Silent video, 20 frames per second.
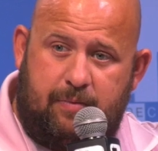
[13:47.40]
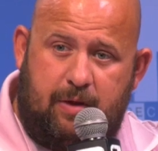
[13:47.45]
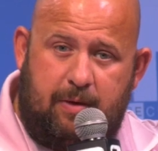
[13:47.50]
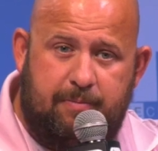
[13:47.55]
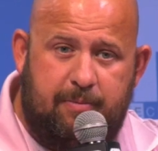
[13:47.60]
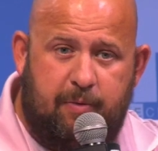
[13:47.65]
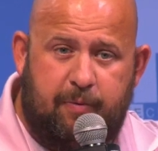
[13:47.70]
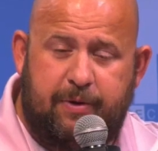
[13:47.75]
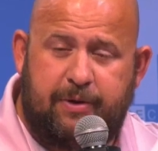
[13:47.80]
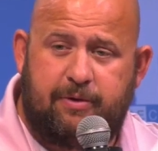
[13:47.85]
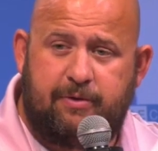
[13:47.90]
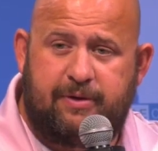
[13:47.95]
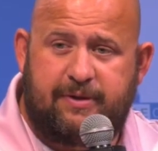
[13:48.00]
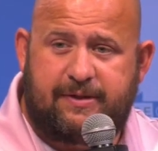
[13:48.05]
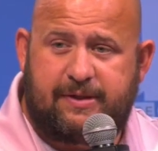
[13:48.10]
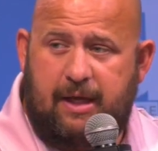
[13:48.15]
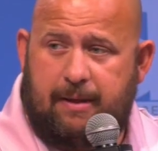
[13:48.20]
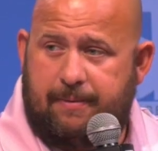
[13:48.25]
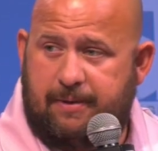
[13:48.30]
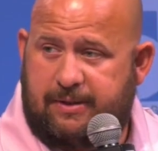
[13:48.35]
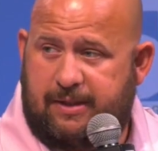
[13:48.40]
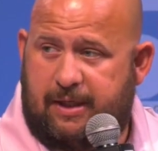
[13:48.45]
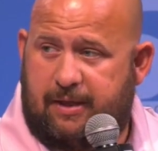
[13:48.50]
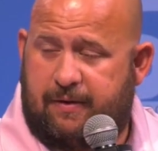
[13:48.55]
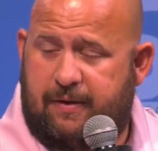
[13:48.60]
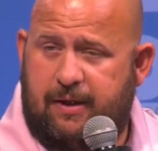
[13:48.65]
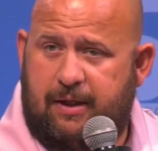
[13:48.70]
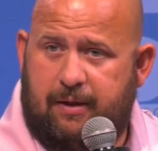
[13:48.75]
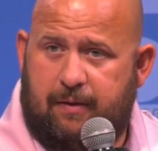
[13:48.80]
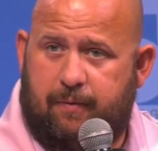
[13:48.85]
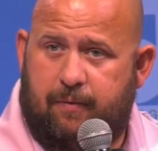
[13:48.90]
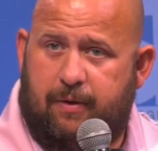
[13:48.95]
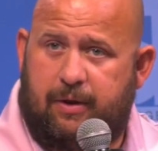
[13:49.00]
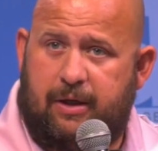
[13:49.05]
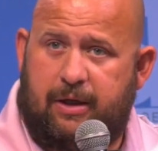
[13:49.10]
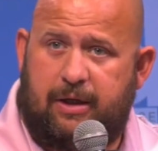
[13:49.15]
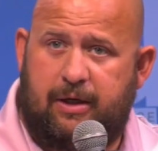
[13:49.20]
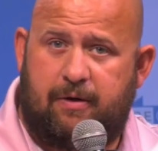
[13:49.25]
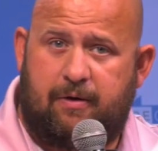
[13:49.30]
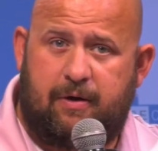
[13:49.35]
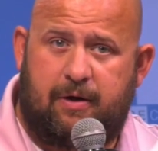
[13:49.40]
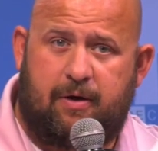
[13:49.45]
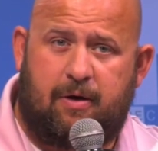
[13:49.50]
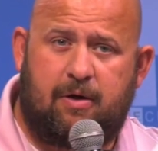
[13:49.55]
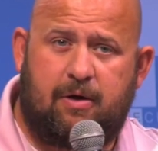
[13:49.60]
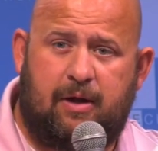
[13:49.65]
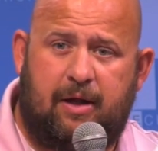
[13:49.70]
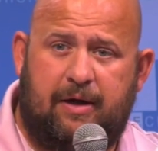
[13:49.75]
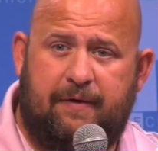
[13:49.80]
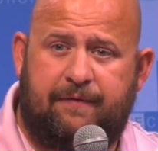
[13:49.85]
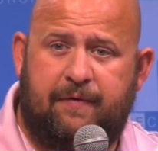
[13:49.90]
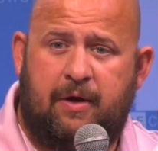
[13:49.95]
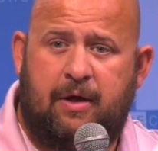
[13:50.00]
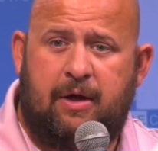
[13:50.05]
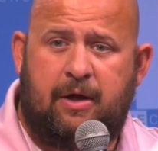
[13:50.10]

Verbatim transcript: But we do the same exact thing here in our life.